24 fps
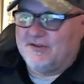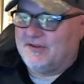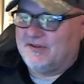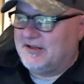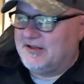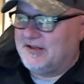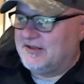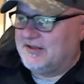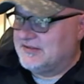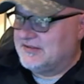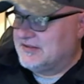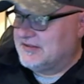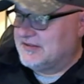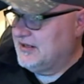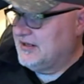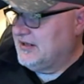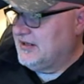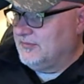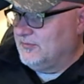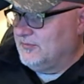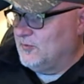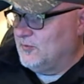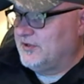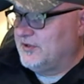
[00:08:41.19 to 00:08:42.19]
things.
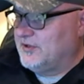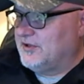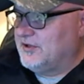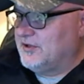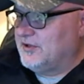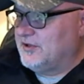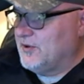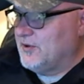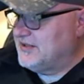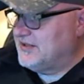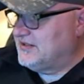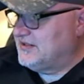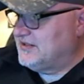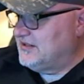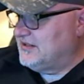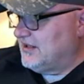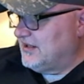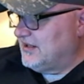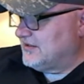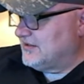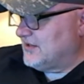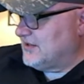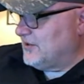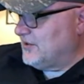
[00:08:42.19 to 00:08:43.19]
One of the crazy
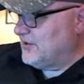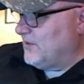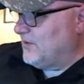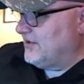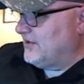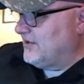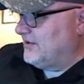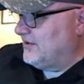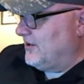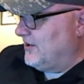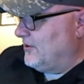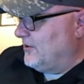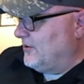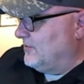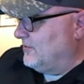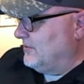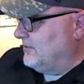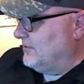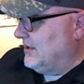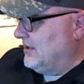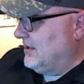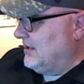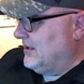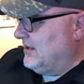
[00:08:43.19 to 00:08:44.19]
things I've read,
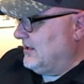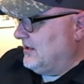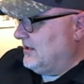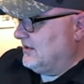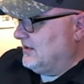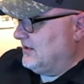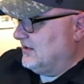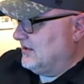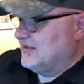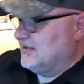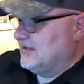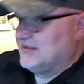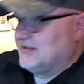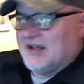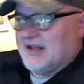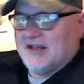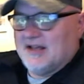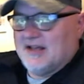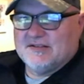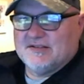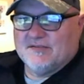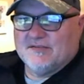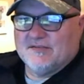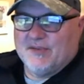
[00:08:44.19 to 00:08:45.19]
though, these
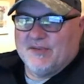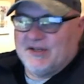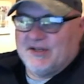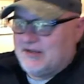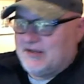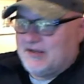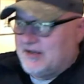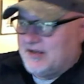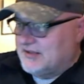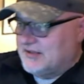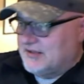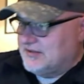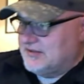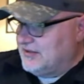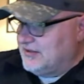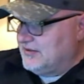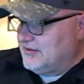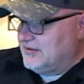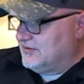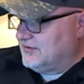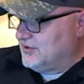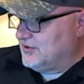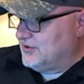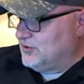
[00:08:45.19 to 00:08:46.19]
guys have been
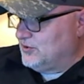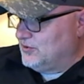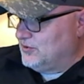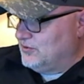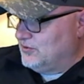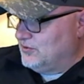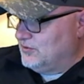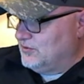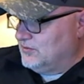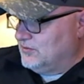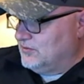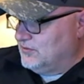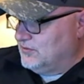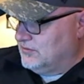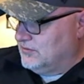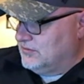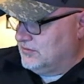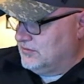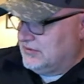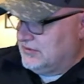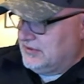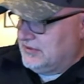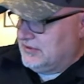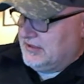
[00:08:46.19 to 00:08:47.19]
connected to,
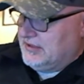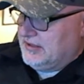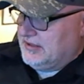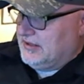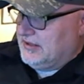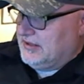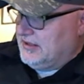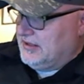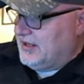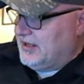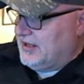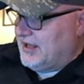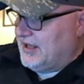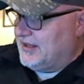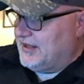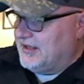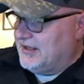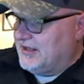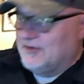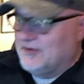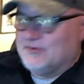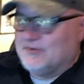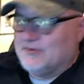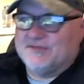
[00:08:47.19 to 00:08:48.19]
I
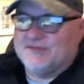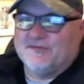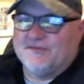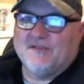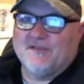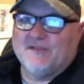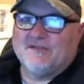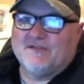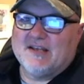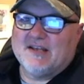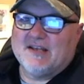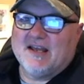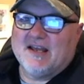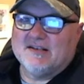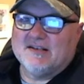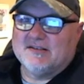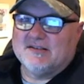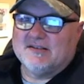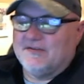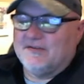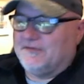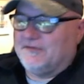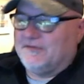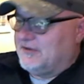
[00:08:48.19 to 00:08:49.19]
think it was 58
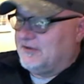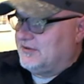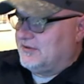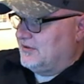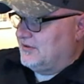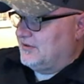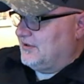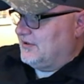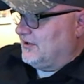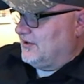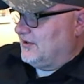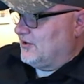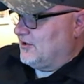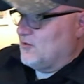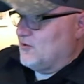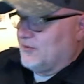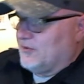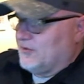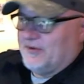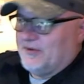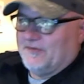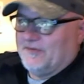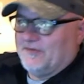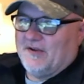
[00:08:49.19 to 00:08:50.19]
different
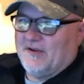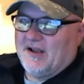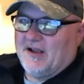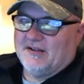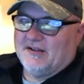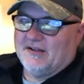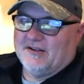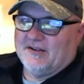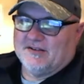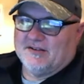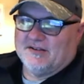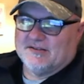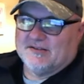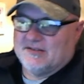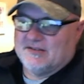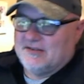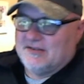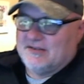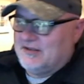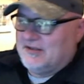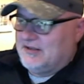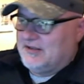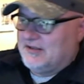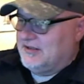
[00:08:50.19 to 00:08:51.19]
corporate filings.
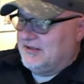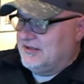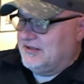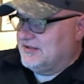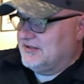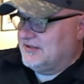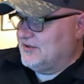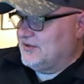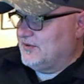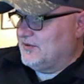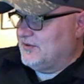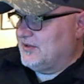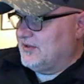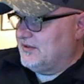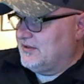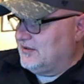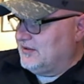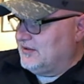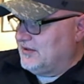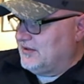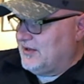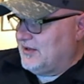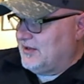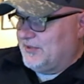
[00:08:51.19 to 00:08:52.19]
So
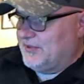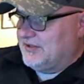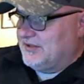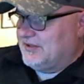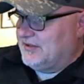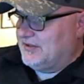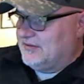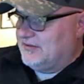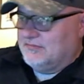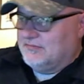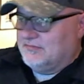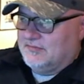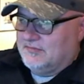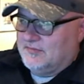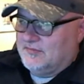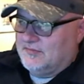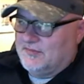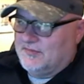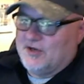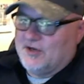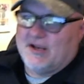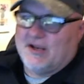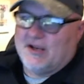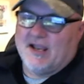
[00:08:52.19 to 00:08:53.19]

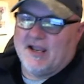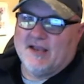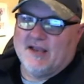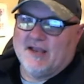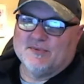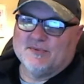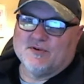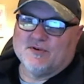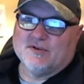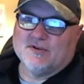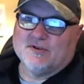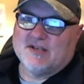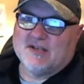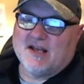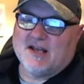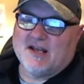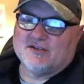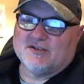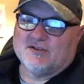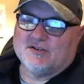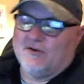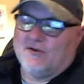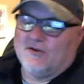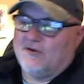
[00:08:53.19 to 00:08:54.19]
their names are
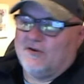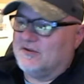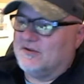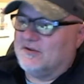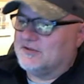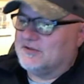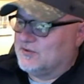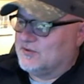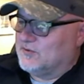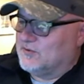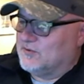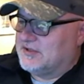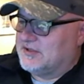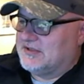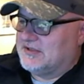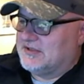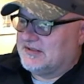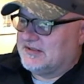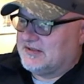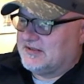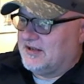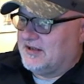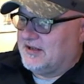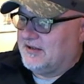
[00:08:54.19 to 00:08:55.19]
attached to all sorts of
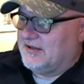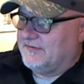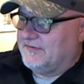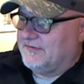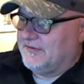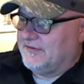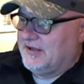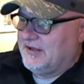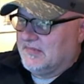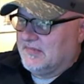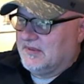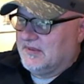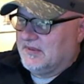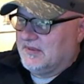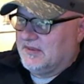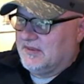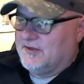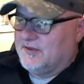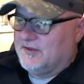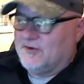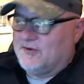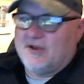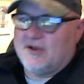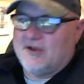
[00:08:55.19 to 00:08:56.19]
stuff.
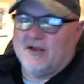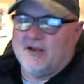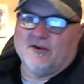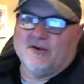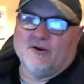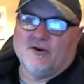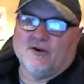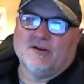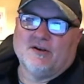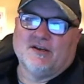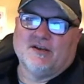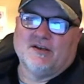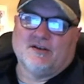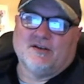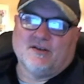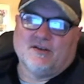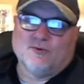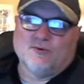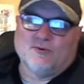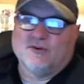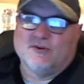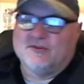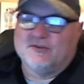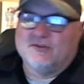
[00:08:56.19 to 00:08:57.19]
They're not hurting, in
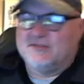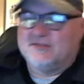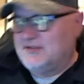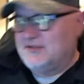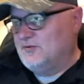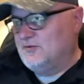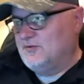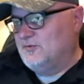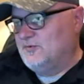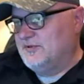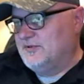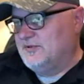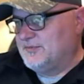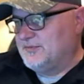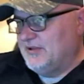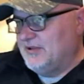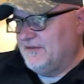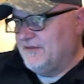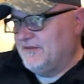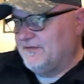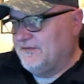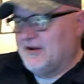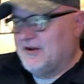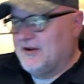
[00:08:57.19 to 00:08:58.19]
other words. So when
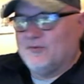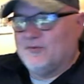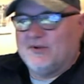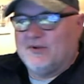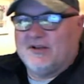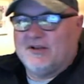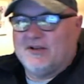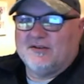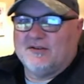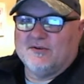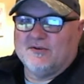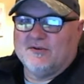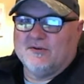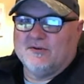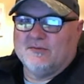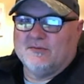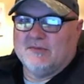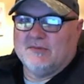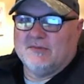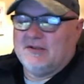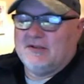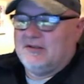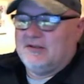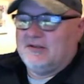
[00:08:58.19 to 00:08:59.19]
SplitFire went under,
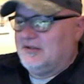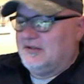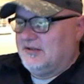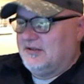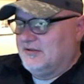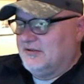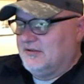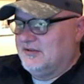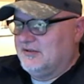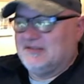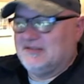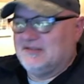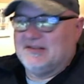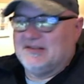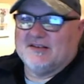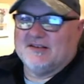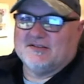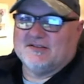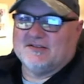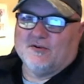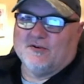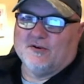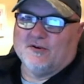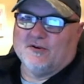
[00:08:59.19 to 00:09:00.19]
these
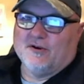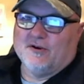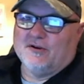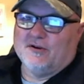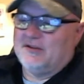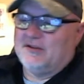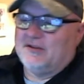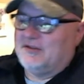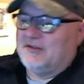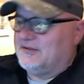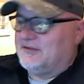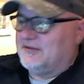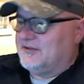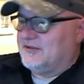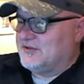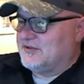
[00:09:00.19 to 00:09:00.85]
guys aren't hurting. They're